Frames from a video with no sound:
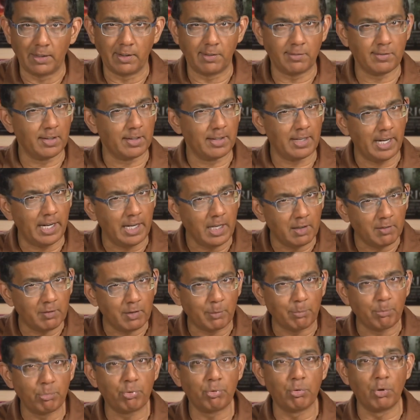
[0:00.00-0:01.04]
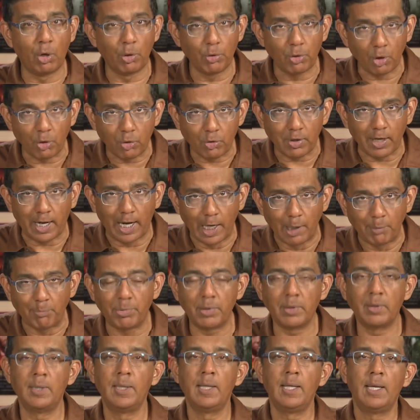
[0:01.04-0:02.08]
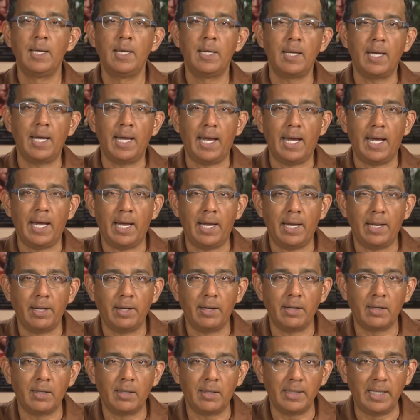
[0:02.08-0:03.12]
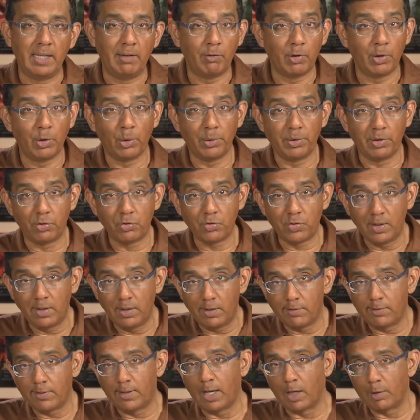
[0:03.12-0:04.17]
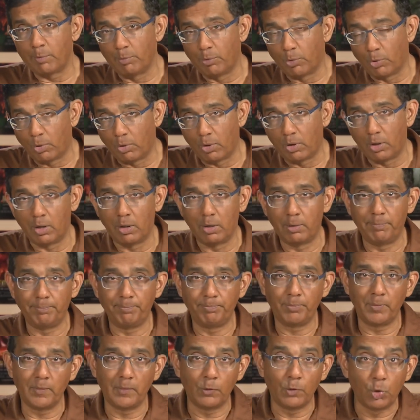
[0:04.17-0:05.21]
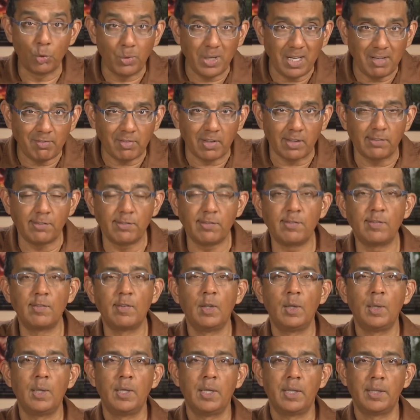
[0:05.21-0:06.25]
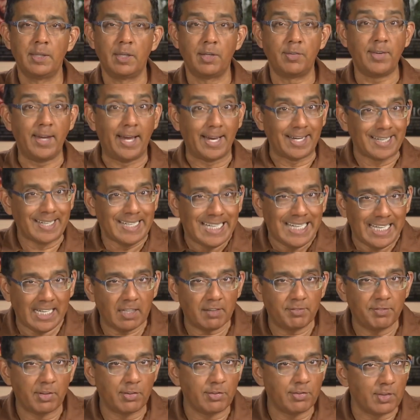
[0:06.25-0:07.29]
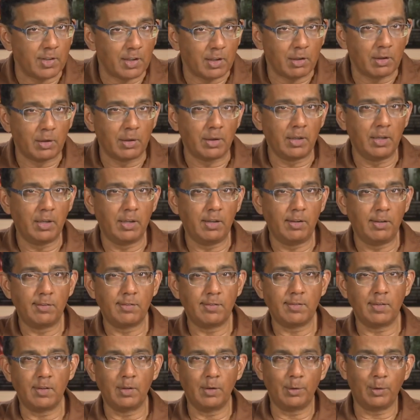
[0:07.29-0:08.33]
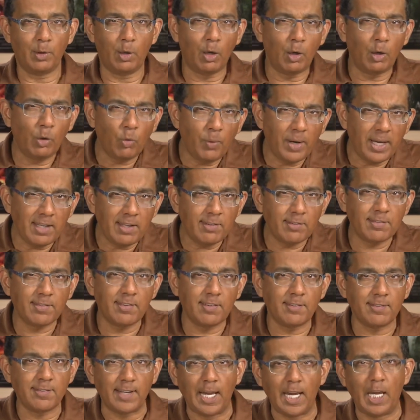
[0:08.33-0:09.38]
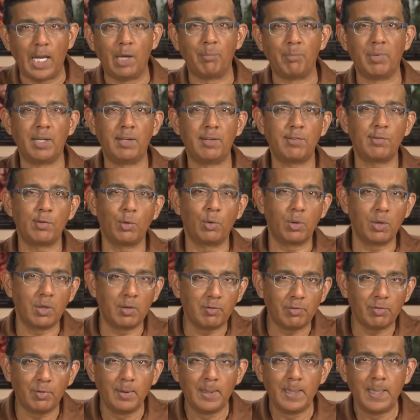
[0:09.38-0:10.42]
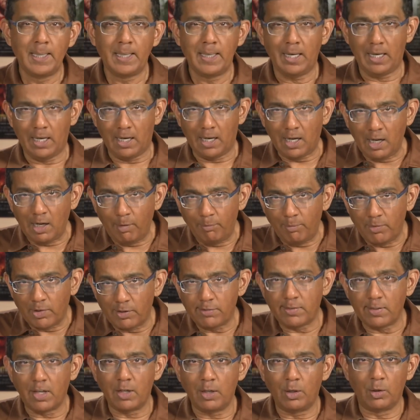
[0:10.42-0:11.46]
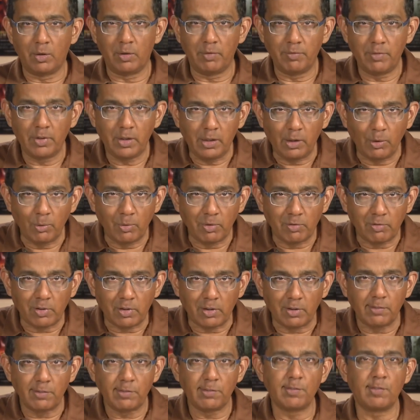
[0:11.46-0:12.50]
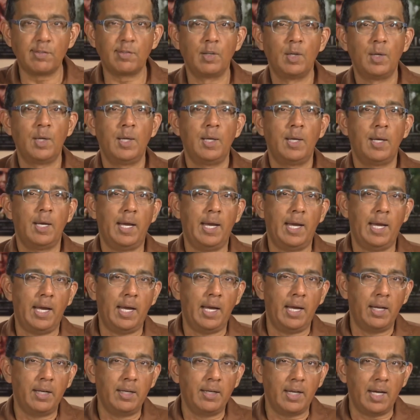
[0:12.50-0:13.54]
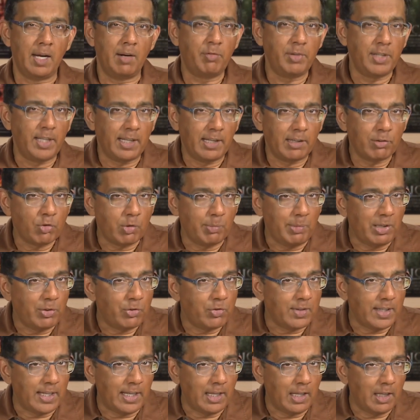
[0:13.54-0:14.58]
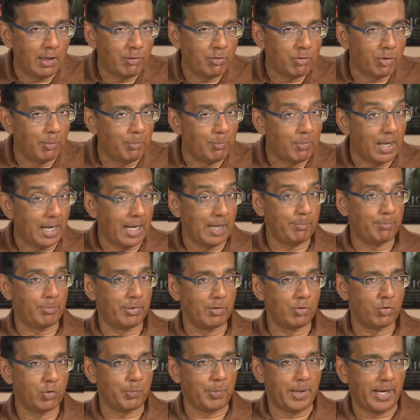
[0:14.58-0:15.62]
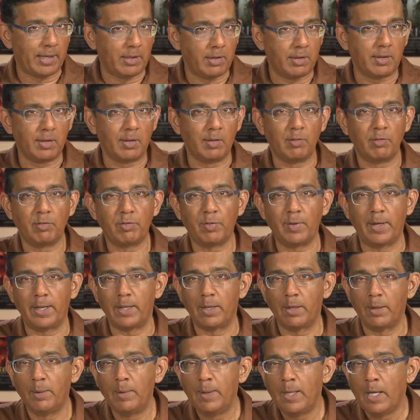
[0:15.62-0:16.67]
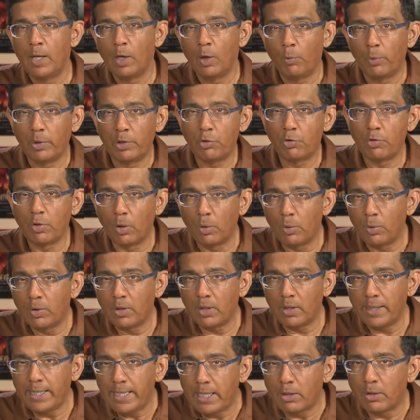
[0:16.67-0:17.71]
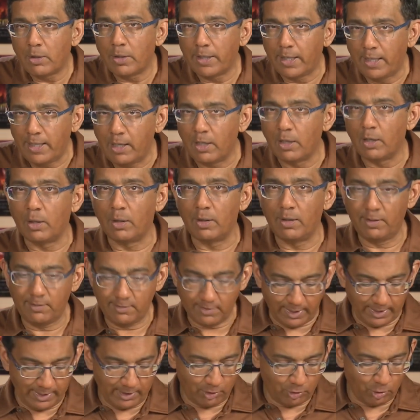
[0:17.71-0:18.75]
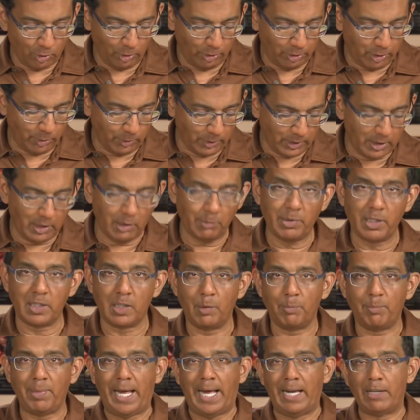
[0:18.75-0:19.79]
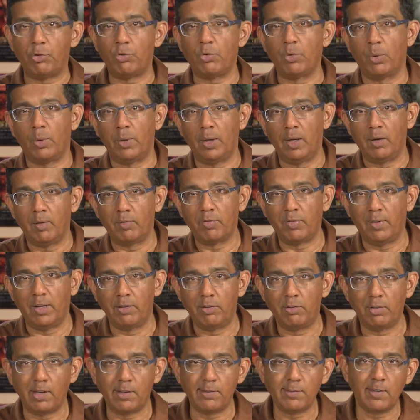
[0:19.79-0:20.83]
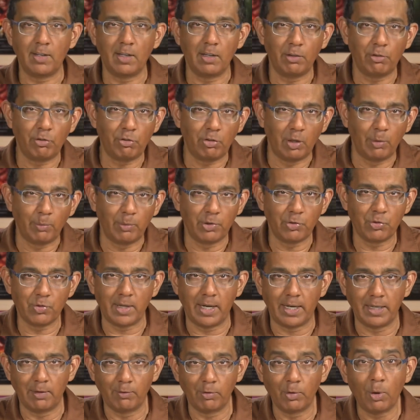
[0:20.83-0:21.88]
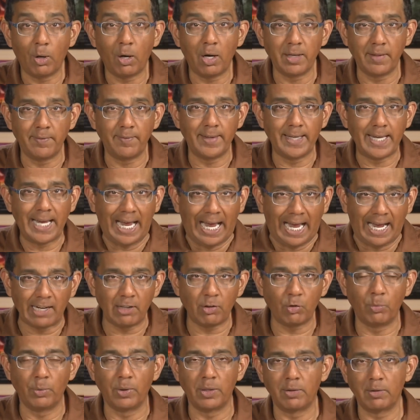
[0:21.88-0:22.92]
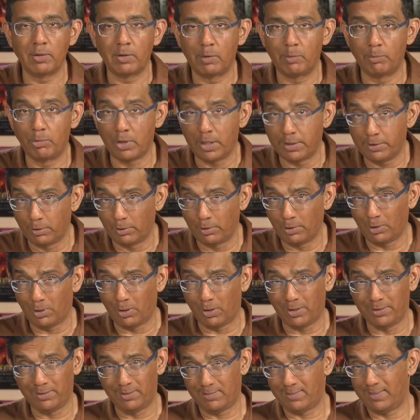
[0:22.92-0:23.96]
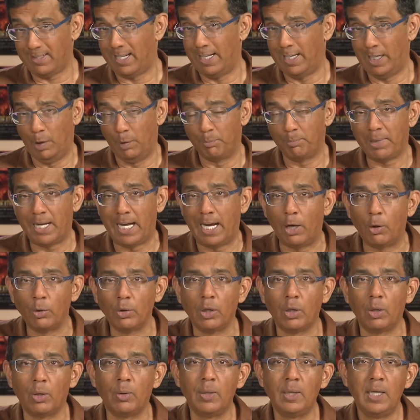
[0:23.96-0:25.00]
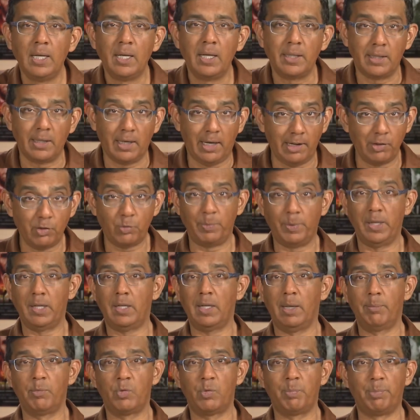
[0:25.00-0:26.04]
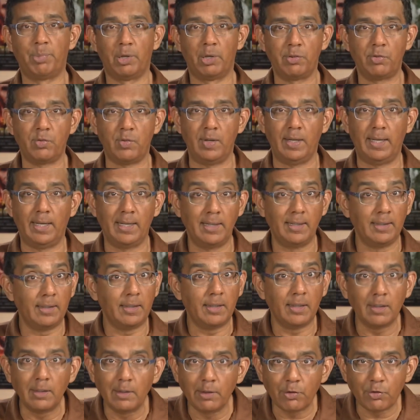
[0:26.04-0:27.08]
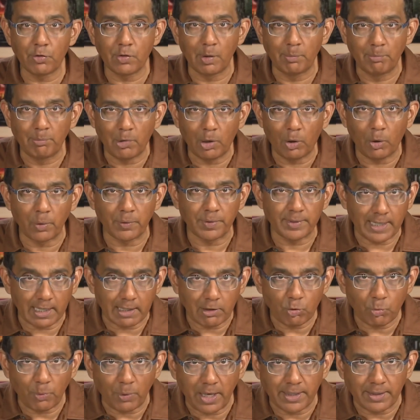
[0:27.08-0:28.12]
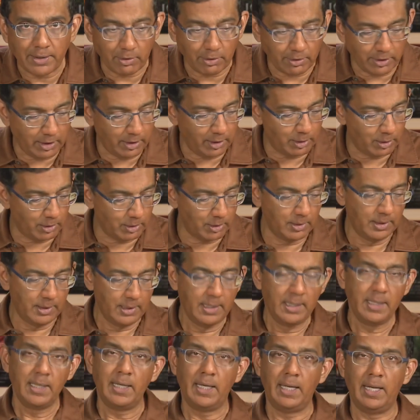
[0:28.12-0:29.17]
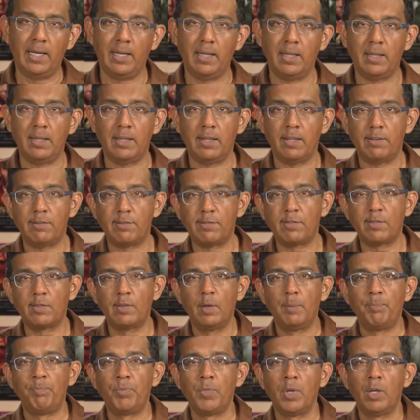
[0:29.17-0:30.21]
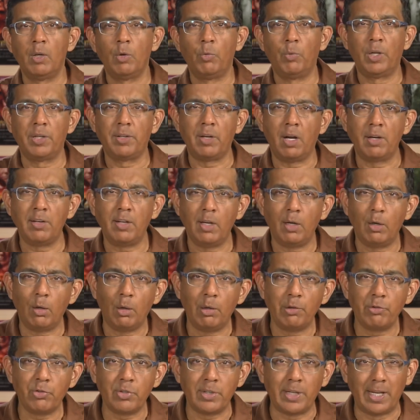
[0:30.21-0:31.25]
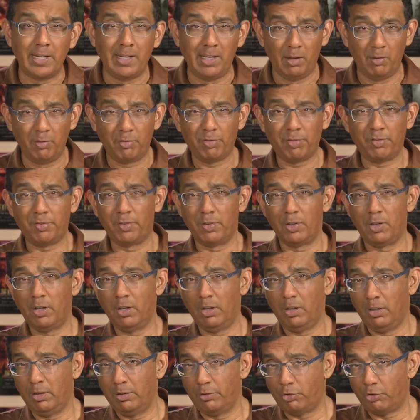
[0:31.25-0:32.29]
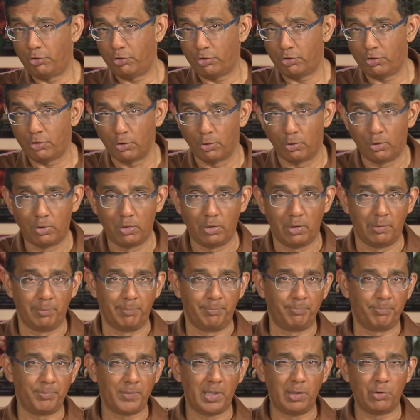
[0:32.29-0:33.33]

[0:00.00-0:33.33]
There's a kind of a prototype. And even though the sins get more grievous, the technique of the sinner is always the same. It's sort of, I'm the center of the universe, and everything has to be seen from my perspective. And what's so clear here is I told you a little bit the backstory of Francesca. She was kind of caught in the act with her brother-in-law, this guy named Paolo. The husband comes bursting in, kills them both. That's why they're here in this, well, Dante calls it an infernal storm.